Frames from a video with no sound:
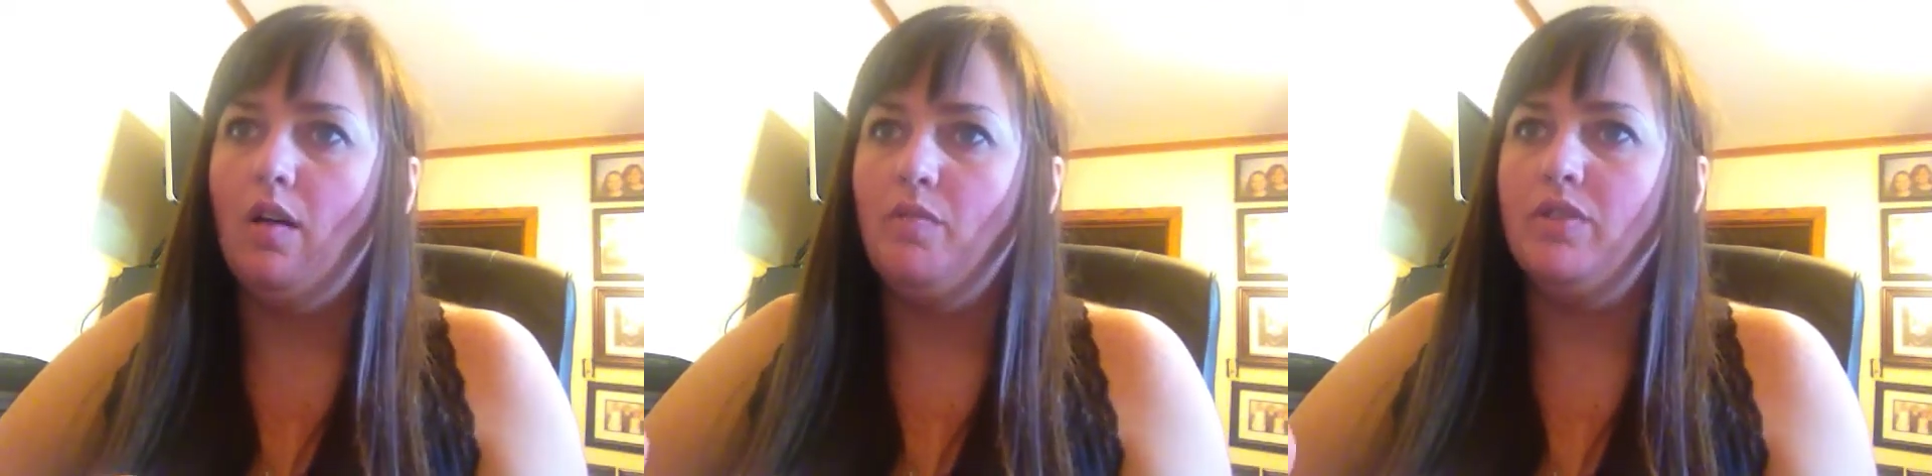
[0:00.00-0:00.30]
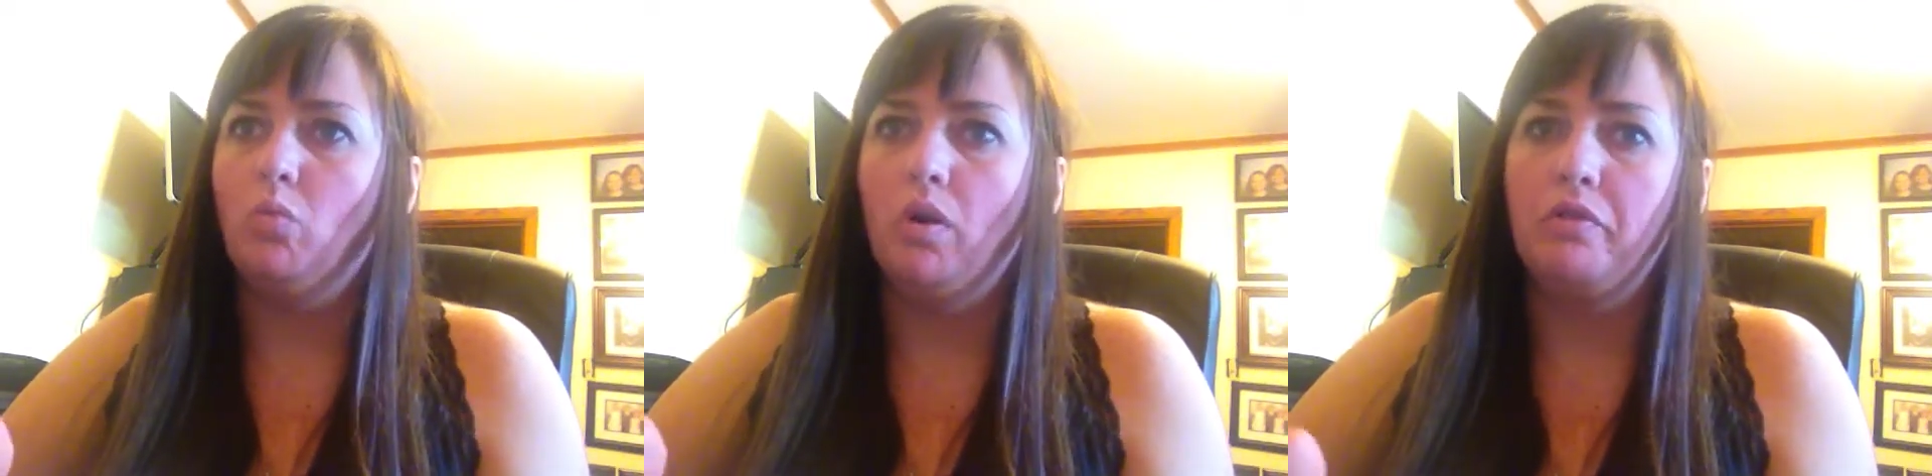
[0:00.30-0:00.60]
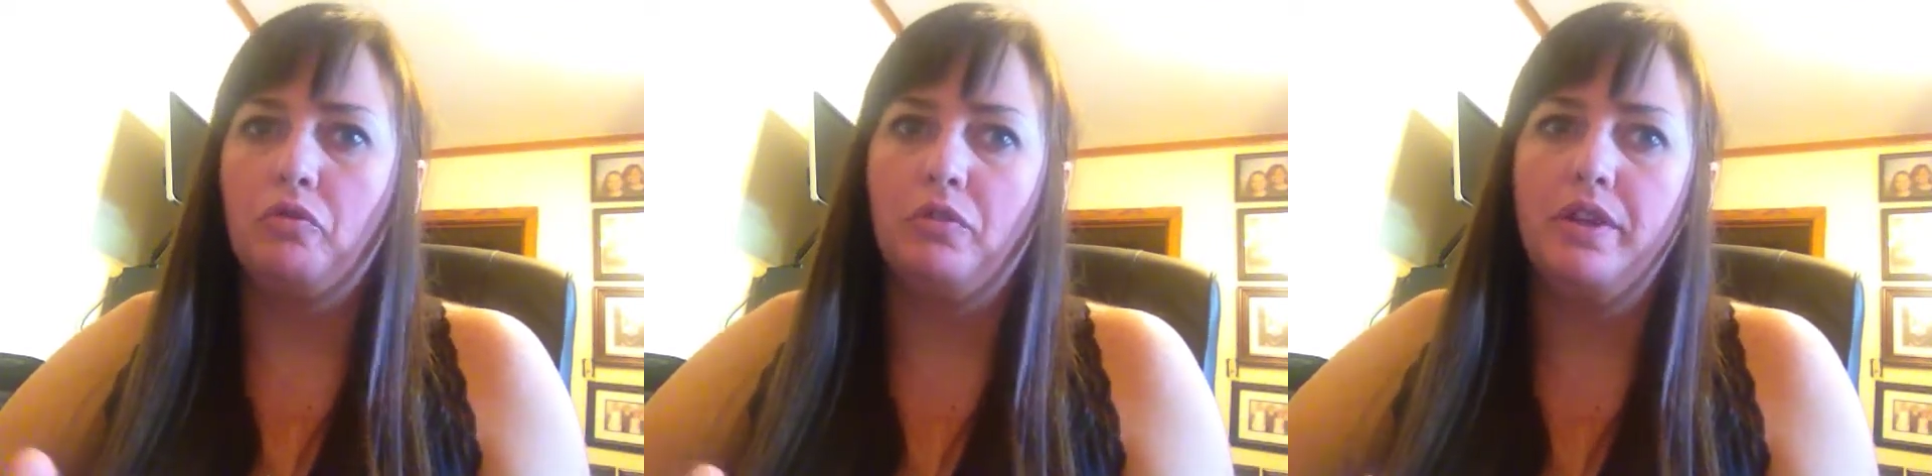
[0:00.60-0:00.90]
these
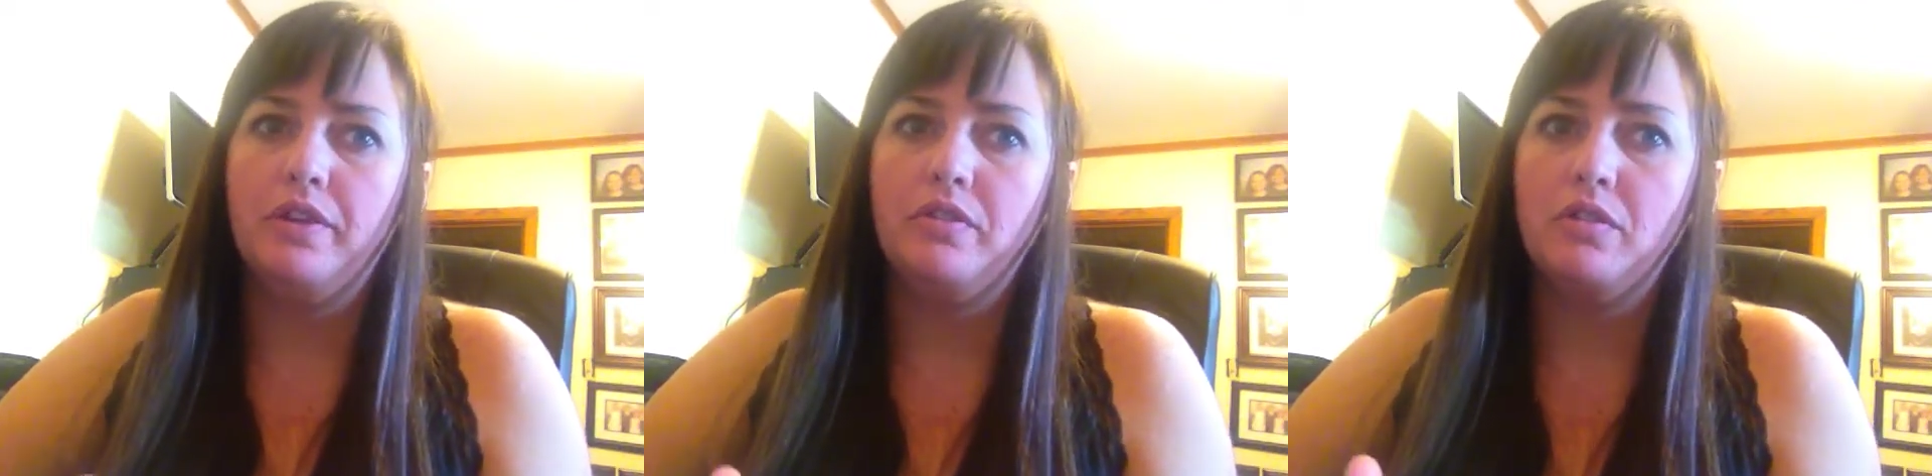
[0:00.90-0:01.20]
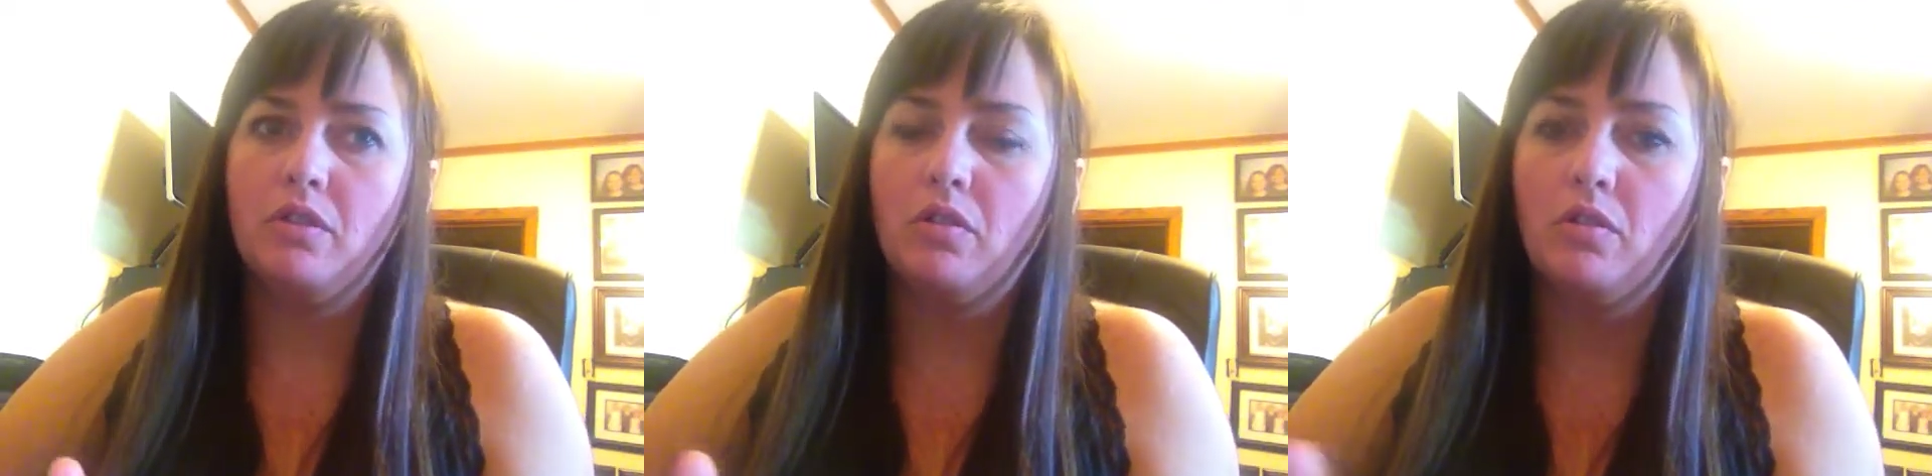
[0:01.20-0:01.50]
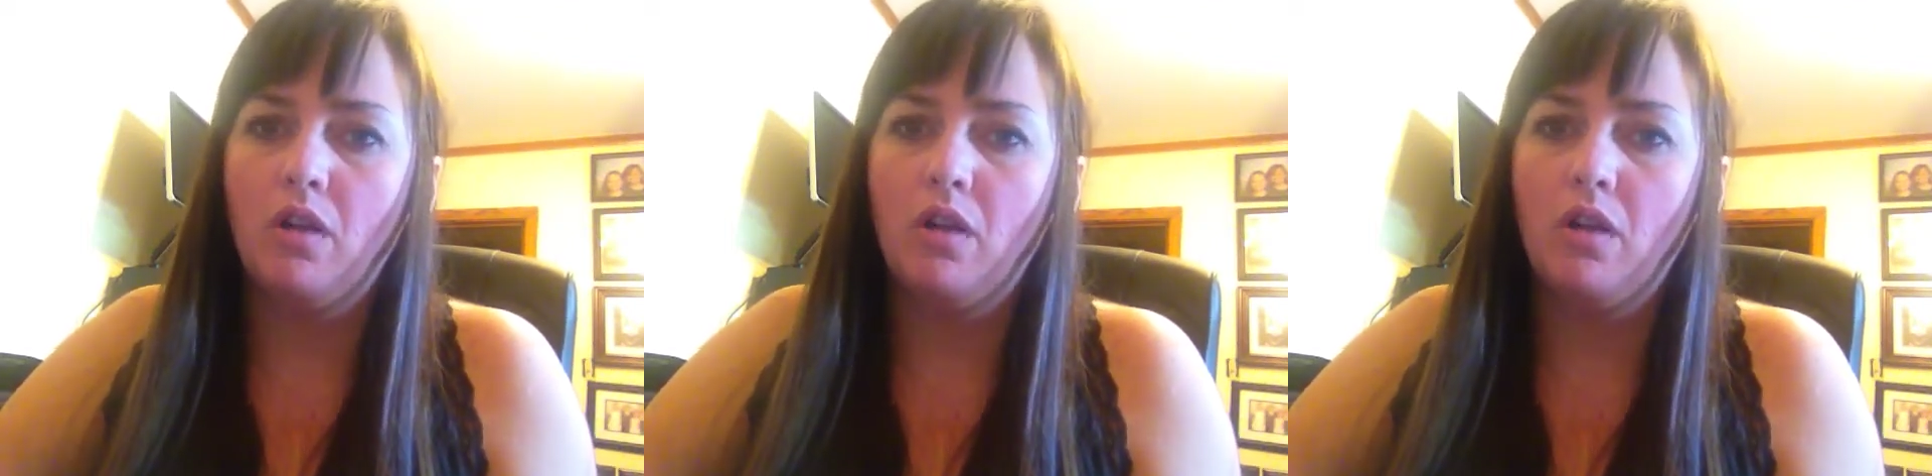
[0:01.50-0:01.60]
wonderful inner circle